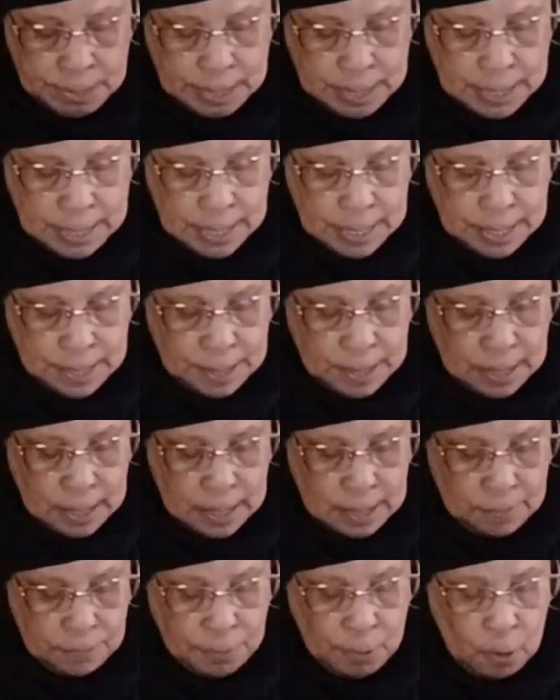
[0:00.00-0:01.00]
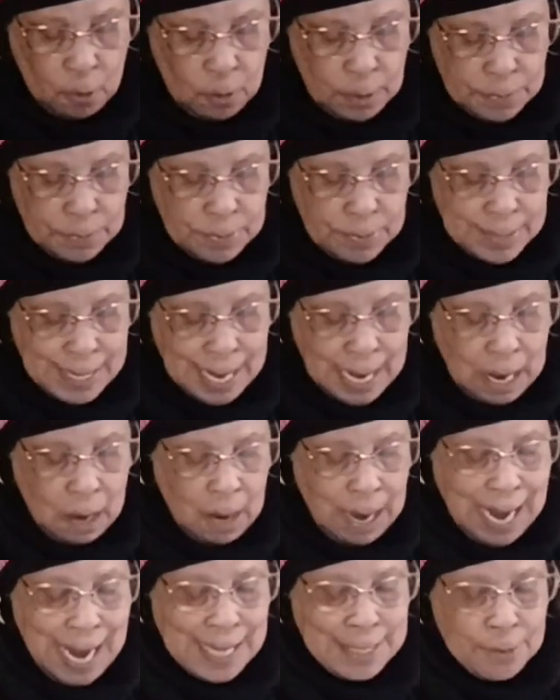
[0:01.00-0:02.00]
And
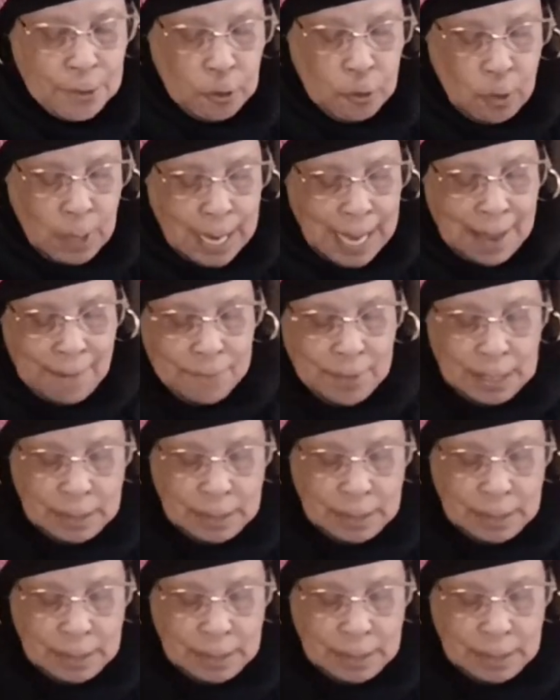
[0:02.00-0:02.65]
now I do have a